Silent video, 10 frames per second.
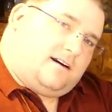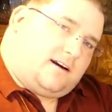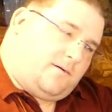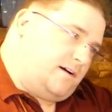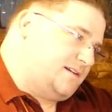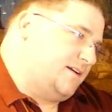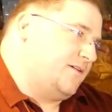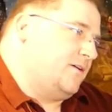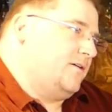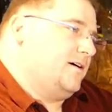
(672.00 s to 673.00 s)
Come on,
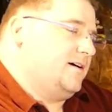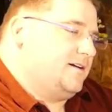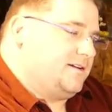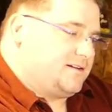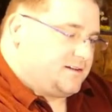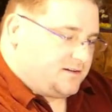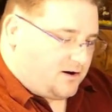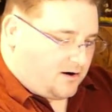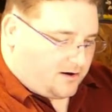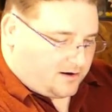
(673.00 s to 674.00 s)
Tevo. This isn't
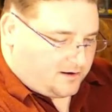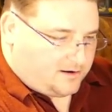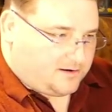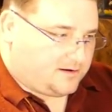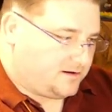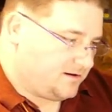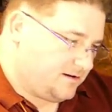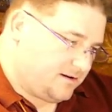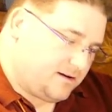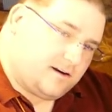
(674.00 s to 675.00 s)
hard.
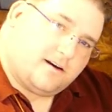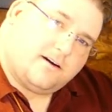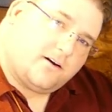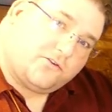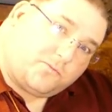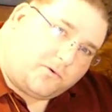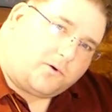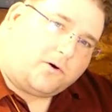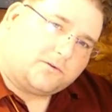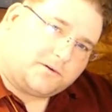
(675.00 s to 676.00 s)
Spool
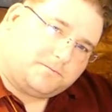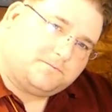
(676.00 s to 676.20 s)
holder.